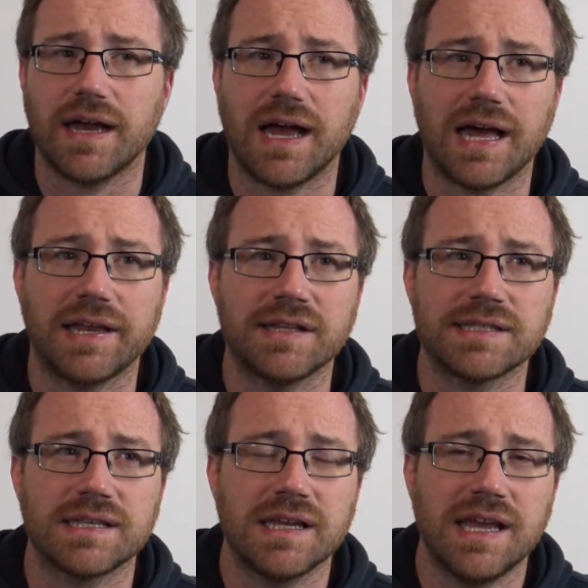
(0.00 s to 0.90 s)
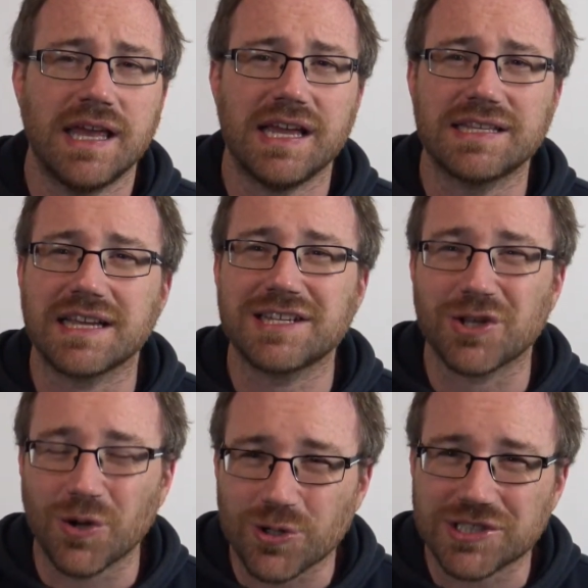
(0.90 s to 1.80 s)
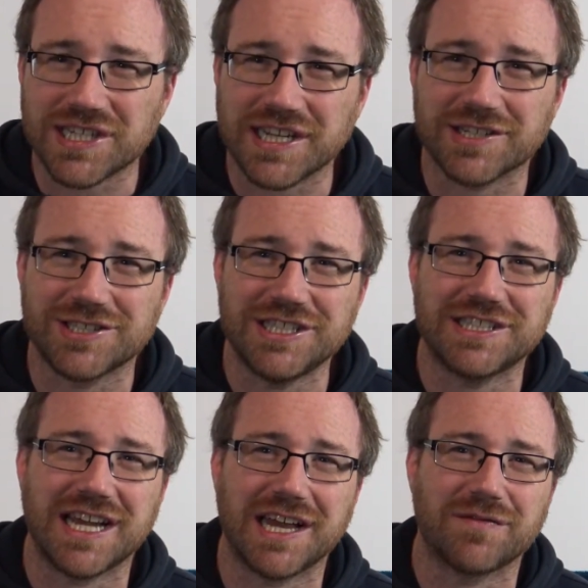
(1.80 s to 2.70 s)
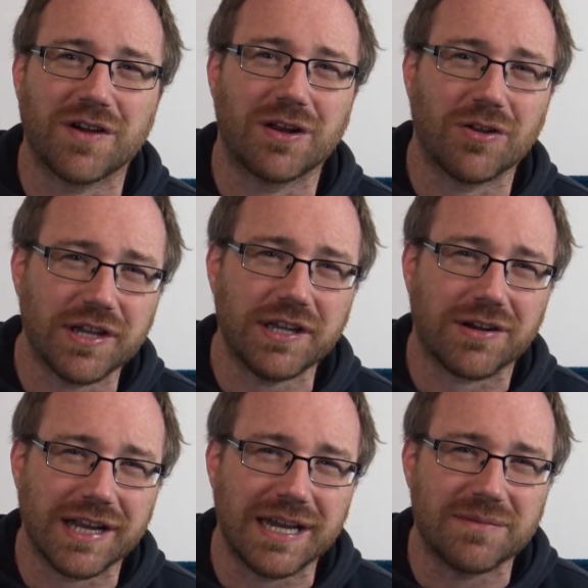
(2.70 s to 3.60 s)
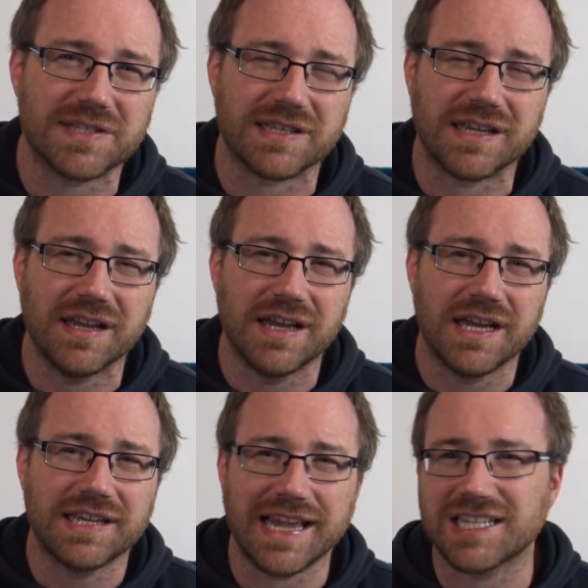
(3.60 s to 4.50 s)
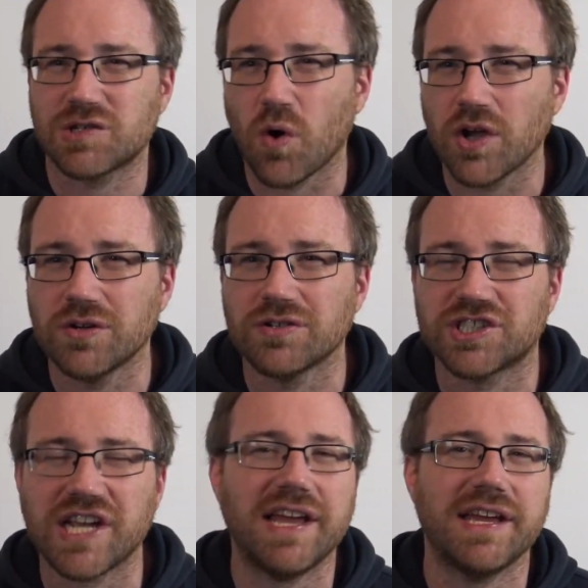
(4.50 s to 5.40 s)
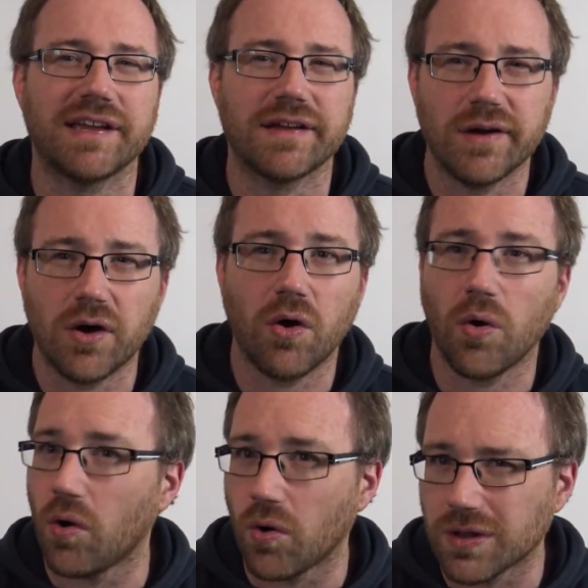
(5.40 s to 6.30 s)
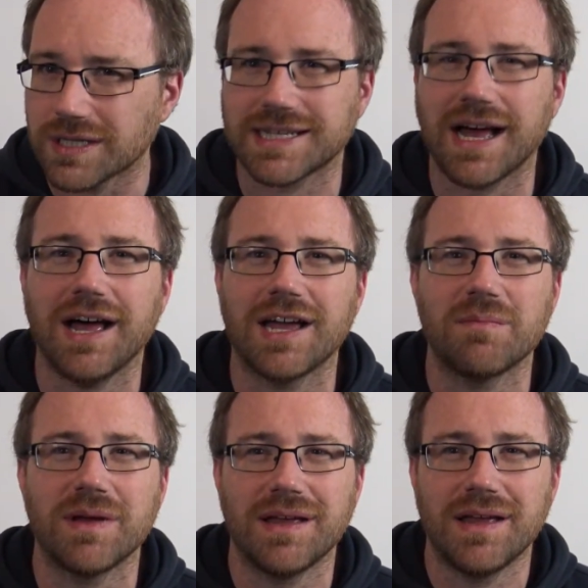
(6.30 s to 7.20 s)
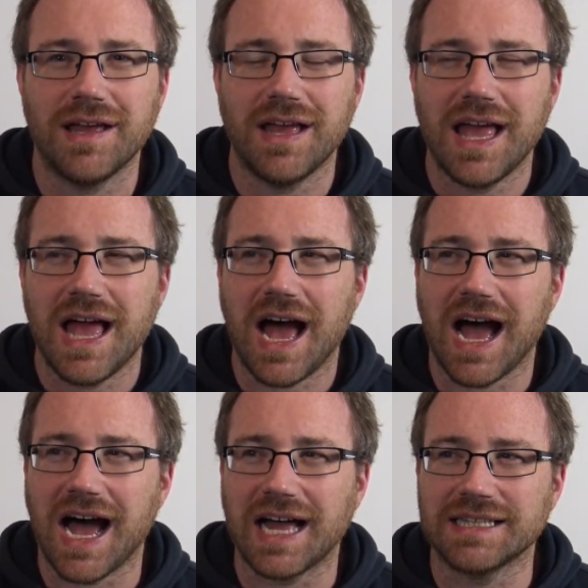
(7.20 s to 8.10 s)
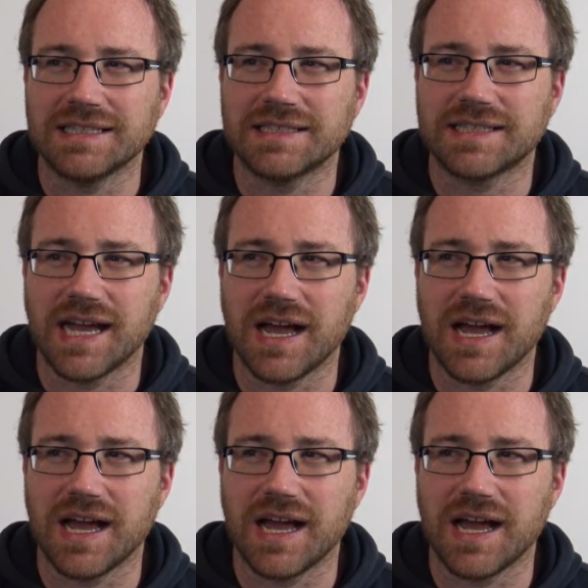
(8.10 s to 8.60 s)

and it's exhausting because she's kind of got to look at your lips and guess what you're saying all the time, and